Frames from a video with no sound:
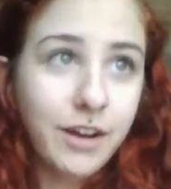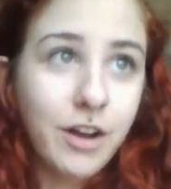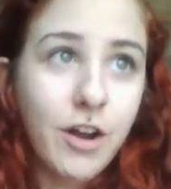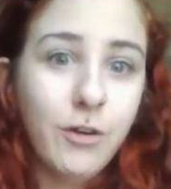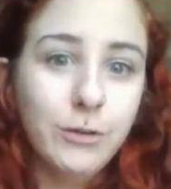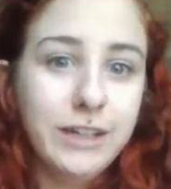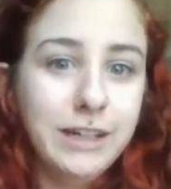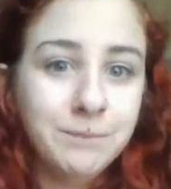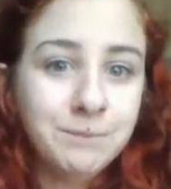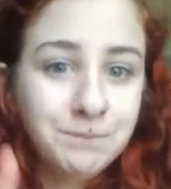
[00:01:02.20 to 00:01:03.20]
not
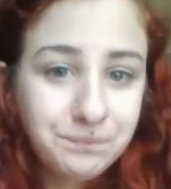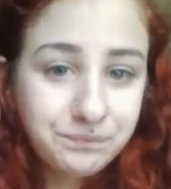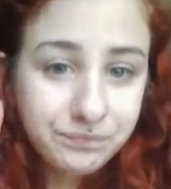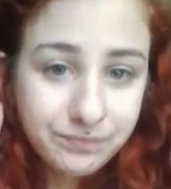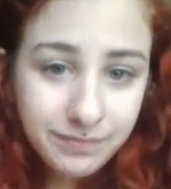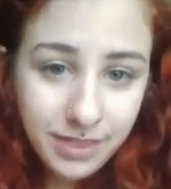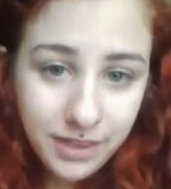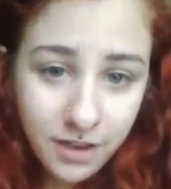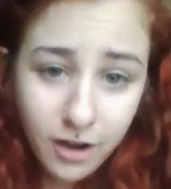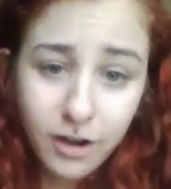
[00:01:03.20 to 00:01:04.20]
only
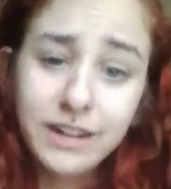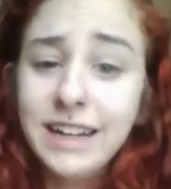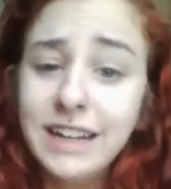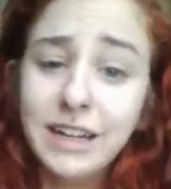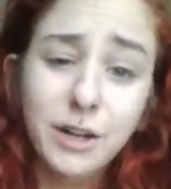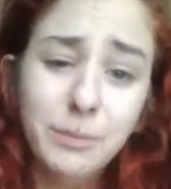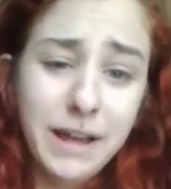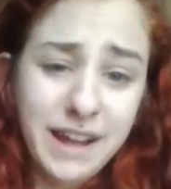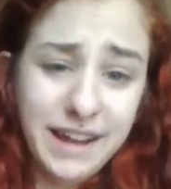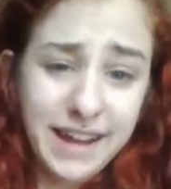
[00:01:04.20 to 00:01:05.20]
on here,
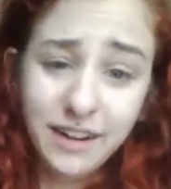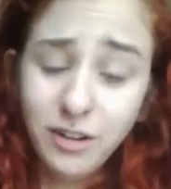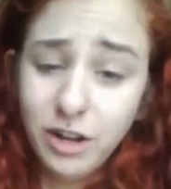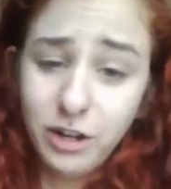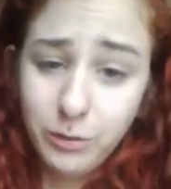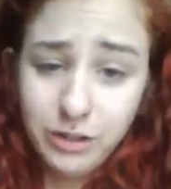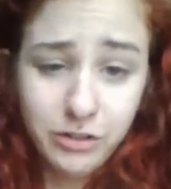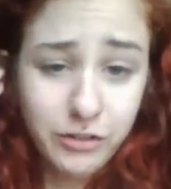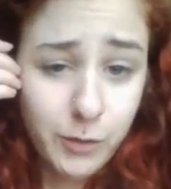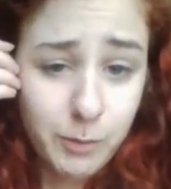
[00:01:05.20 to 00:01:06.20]
but I had a lot of
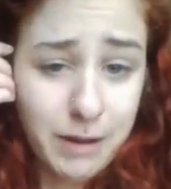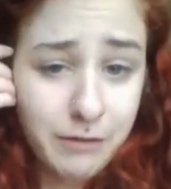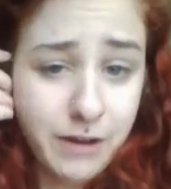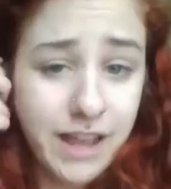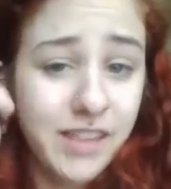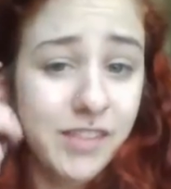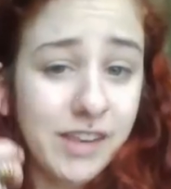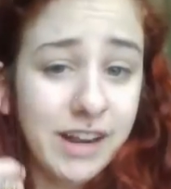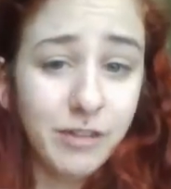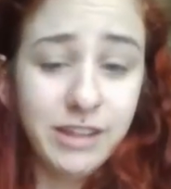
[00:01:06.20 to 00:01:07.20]
questions from my friends
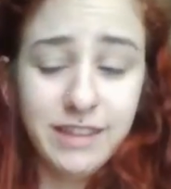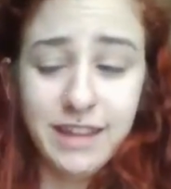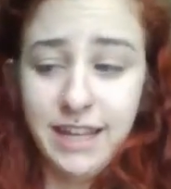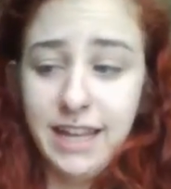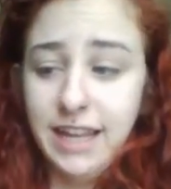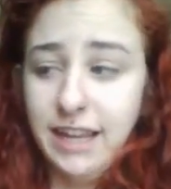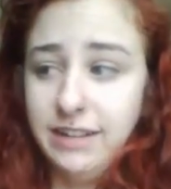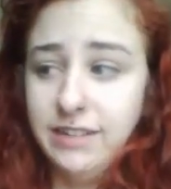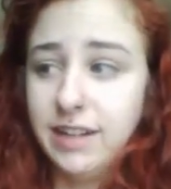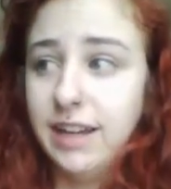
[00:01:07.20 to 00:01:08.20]
and everything,
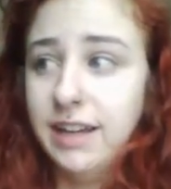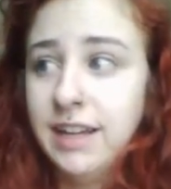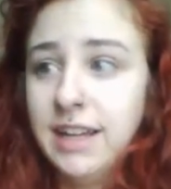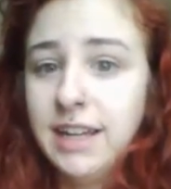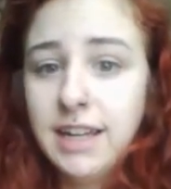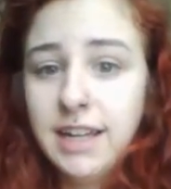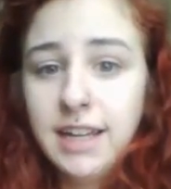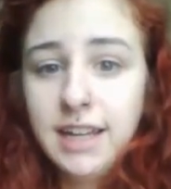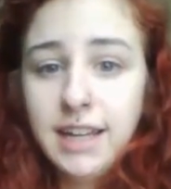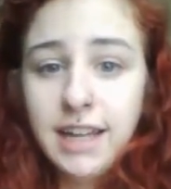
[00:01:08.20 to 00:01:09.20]
and
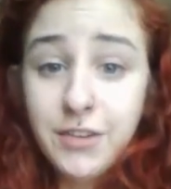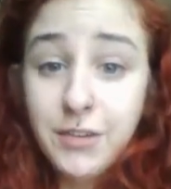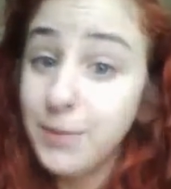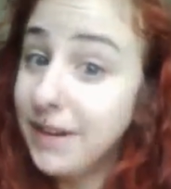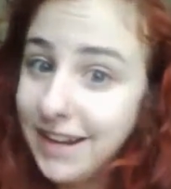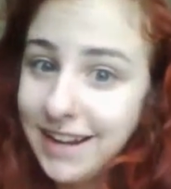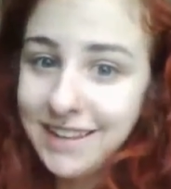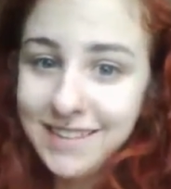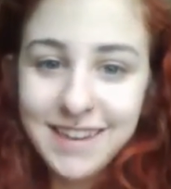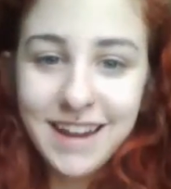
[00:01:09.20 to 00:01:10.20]
it's been an
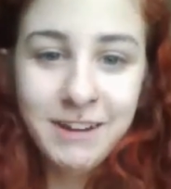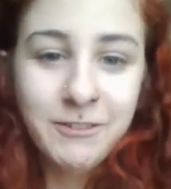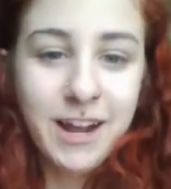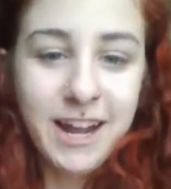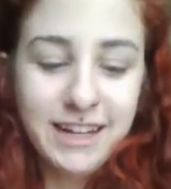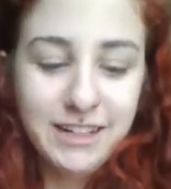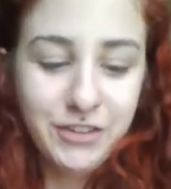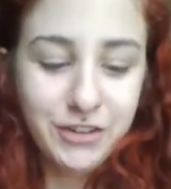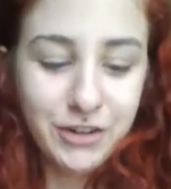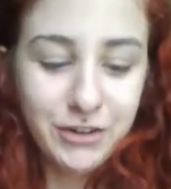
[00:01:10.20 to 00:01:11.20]
insane ride.
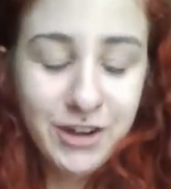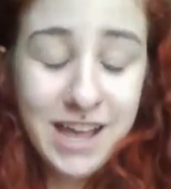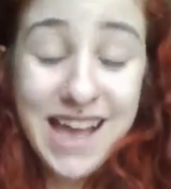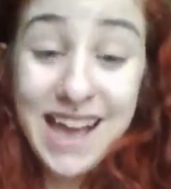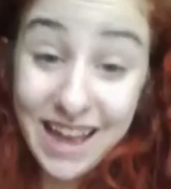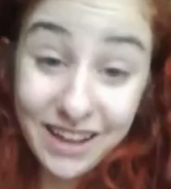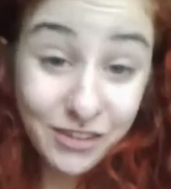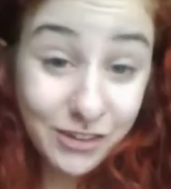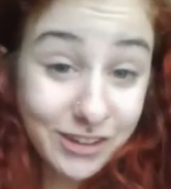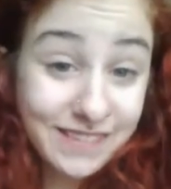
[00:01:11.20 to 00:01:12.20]
So as
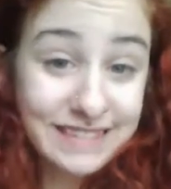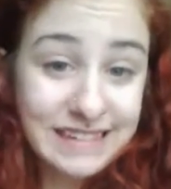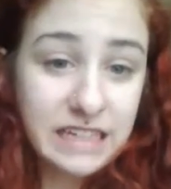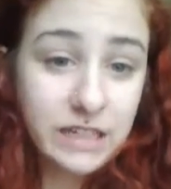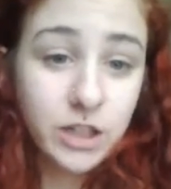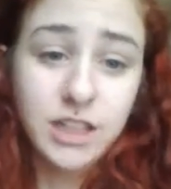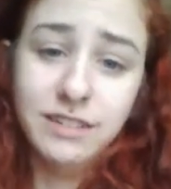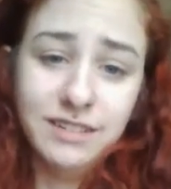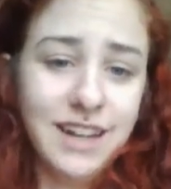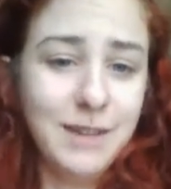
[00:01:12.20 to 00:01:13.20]
you can see, or
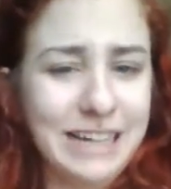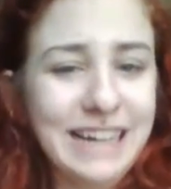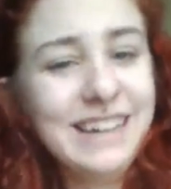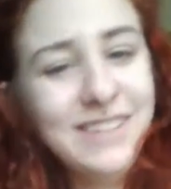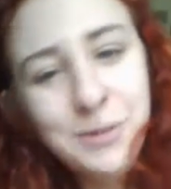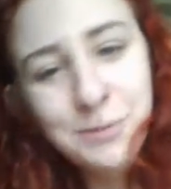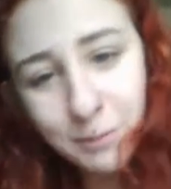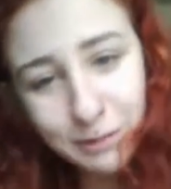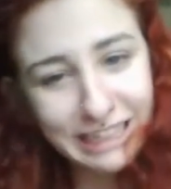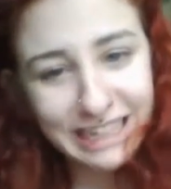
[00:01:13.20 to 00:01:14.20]
I mean, I guess you
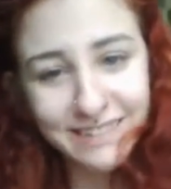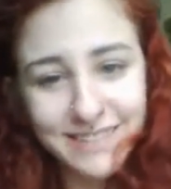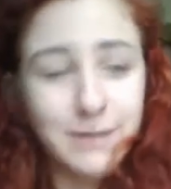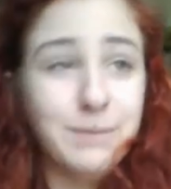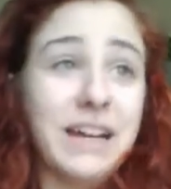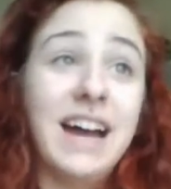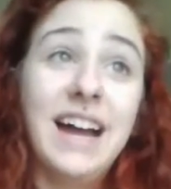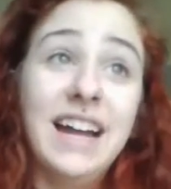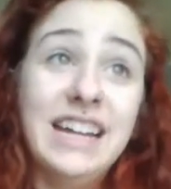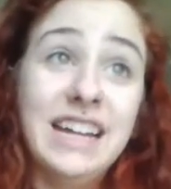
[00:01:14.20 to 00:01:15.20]
probably can't see, but
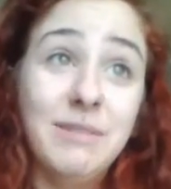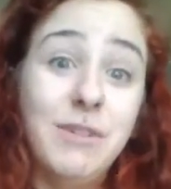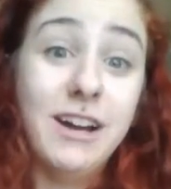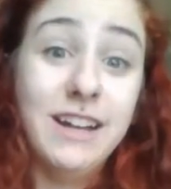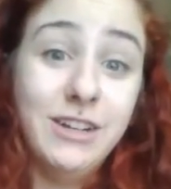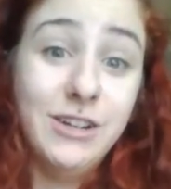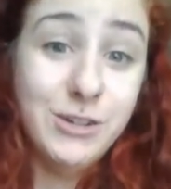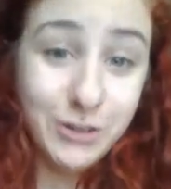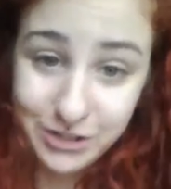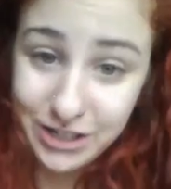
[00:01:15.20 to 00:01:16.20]
I am not in New
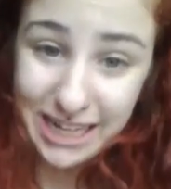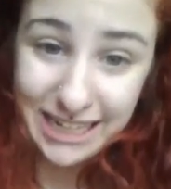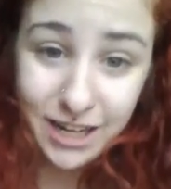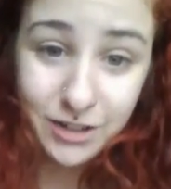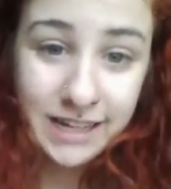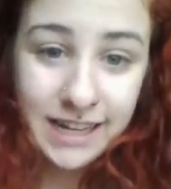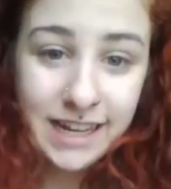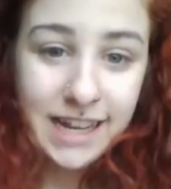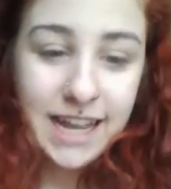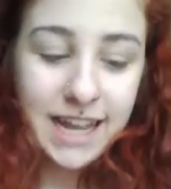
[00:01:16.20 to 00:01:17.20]
York right now,
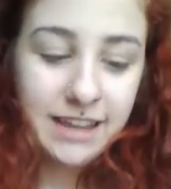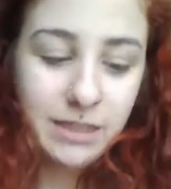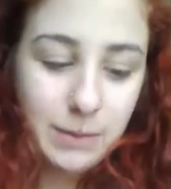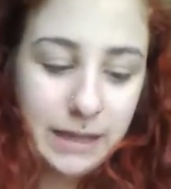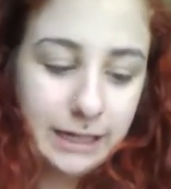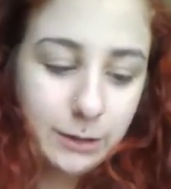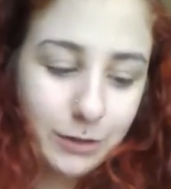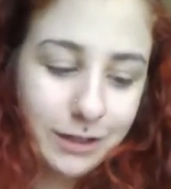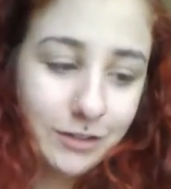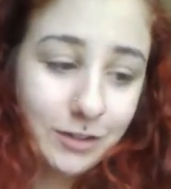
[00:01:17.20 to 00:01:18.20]
and the plan
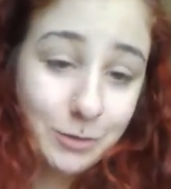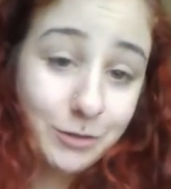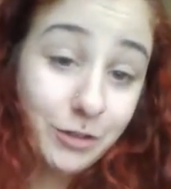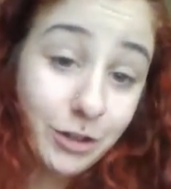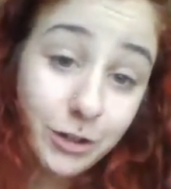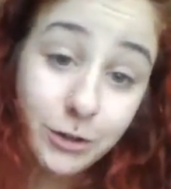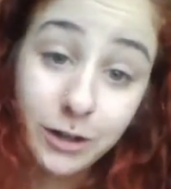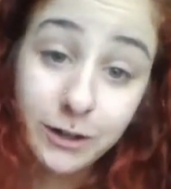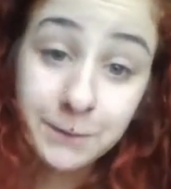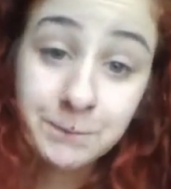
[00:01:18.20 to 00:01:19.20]
was to move to New
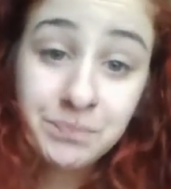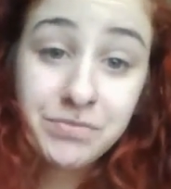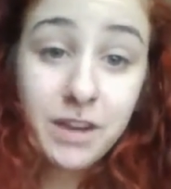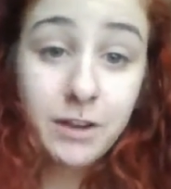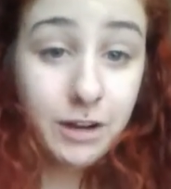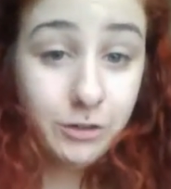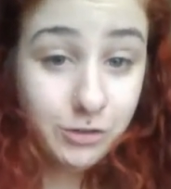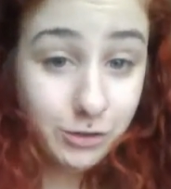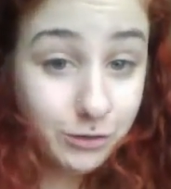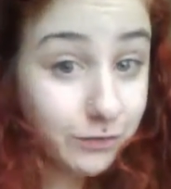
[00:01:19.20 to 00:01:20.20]
York around
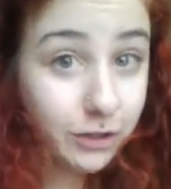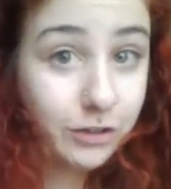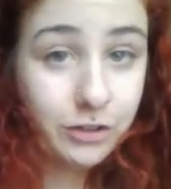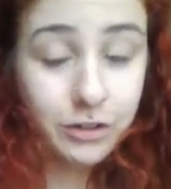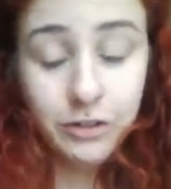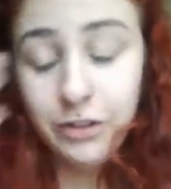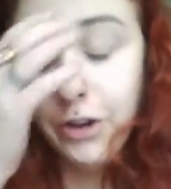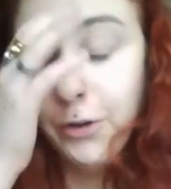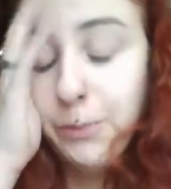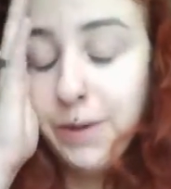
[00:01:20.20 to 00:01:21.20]
June 1st or
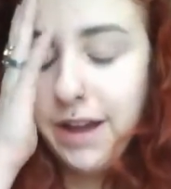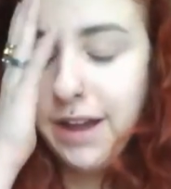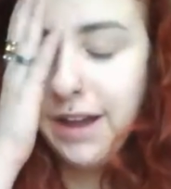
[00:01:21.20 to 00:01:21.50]
so, but